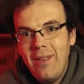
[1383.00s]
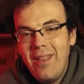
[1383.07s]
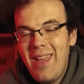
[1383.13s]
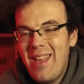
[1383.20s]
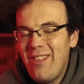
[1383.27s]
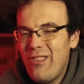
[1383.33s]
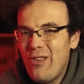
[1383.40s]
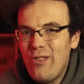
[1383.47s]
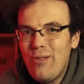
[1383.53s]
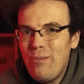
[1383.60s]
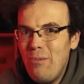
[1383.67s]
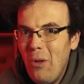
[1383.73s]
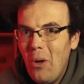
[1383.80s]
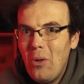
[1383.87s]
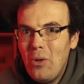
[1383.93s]
It's just
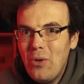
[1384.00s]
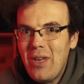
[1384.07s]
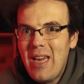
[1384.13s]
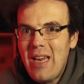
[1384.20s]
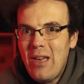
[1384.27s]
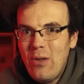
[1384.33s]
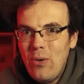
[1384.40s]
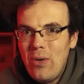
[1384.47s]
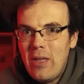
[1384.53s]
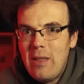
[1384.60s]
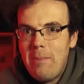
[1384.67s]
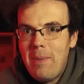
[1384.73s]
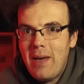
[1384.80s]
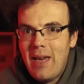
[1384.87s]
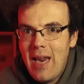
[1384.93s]
not looking good at the
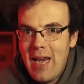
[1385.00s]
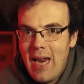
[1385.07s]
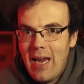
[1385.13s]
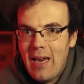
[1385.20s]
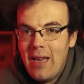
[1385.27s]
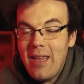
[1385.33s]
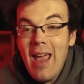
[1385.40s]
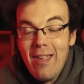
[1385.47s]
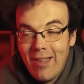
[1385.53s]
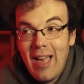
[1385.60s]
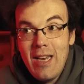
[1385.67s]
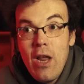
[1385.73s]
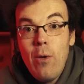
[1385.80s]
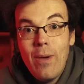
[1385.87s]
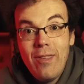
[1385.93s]
beginning. Yes, I
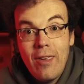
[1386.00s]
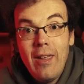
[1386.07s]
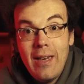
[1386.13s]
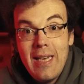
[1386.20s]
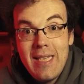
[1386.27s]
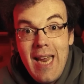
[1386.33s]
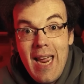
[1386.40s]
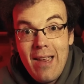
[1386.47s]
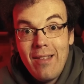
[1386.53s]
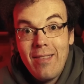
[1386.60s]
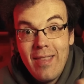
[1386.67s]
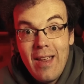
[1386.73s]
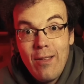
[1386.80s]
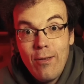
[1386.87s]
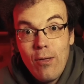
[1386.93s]
know it's early days and
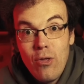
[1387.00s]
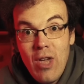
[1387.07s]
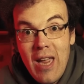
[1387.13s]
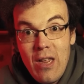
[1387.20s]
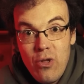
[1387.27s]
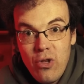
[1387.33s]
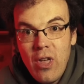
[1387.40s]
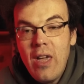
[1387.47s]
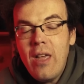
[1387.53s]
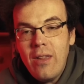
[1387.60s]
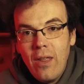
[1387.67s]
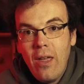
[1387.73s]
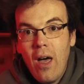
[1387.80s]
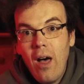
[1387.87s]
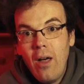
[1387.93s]
things could change. The
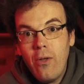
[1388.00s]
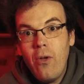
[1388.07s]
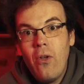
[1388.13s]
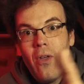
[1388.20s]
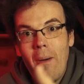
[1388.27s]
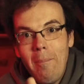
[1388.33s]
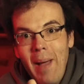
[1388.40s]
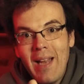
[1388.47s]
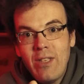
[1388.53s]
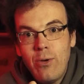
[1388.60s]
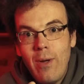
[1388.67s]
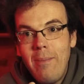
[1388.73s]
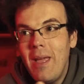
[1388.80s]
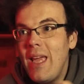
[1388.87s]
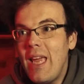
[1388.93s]
car could come back to
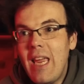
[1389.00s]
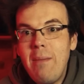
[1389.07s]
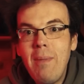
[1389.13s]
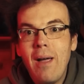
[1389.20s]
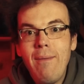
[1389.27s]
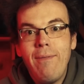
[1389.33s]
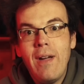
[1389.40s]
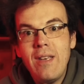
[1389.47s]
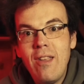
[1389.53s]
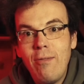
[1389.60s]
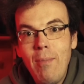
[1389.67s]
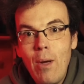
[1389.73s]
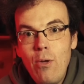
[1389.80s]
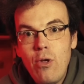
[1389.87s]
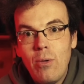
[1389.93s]
him. He might find his
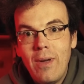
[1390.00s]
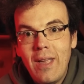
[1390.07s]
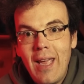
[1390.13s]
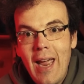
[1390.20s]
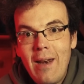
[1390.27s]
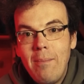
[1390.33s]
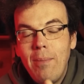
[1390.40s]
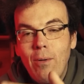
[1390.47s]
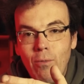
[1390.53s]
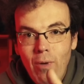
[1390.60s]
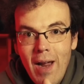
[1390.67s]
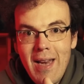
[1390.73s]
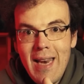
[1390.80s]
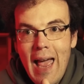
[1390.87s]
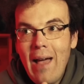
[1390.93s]
mojo again. But
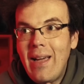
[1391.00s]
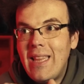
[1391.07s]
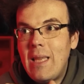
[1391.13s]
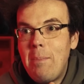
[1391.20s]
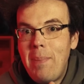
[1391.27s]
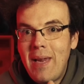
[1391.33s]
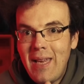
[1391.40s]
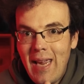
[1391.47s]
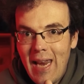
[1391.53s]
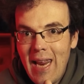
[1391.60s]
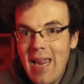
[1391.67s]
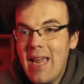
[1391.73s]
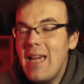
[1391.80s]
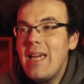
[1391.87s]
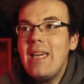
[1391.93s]
right now, at the
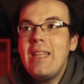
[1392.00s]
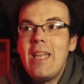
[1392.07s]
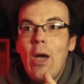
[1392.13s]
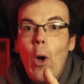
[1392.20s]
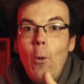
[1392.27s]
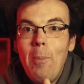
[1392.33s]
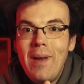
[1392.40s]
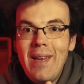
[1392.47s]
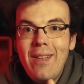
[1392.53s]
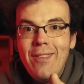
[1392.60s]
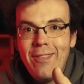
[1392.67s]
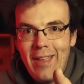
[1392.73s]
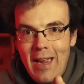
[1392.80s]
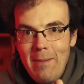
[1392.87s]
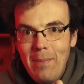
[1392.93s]
beginning, the opening
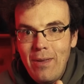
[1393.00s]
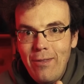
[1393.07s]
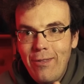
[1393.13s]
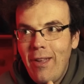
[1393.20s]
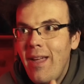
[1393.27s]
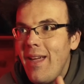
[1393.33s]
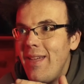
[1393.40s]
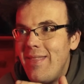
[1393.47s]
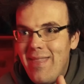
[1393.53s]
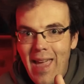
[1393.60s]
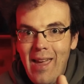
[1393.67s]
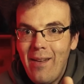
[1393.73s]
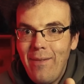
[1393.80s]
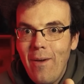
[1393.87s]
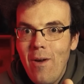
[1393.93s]
statements, they
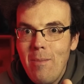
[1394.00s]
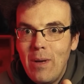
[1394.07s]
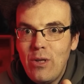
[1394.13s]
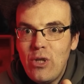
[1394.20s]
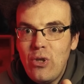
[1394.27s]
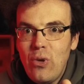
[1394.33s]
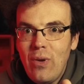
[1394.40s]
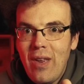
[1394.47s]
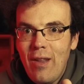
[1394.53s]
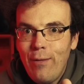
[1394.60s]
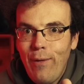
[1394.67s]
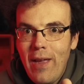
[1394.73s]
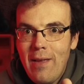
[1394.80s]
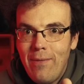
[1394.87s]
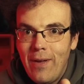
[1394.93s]
are very much in Yuki's
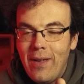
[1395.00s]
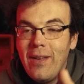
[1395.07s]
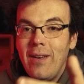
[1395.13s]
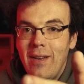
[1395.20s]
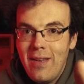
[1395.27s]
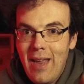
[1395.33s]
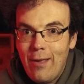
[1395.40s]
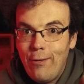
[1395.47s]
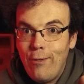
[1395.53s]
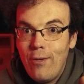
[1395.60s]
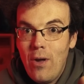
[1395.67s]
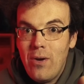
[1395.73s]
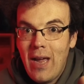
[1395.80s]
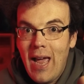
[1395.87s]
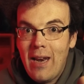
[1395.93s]
favour. Yes,
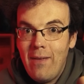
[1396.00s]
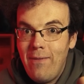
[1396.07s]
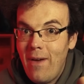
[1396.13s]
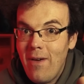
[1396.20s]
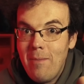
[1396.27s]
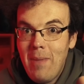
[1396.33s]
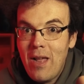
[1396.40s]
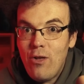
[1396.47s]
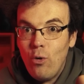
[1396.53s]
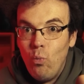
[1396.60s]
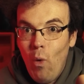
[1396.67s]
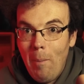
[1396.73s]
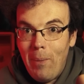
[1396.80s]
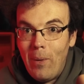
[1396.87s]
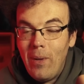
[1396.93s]
Tsunoda had a very major
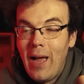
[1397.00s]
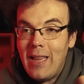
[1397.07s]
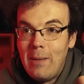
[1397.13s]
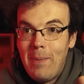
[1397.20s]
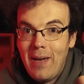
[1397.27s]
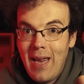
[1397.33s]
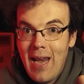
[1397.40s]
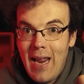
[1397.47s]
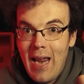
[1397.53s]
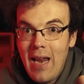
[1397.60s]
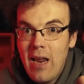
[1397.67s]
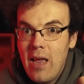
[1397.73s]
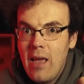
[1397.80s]
wobble at the beginning,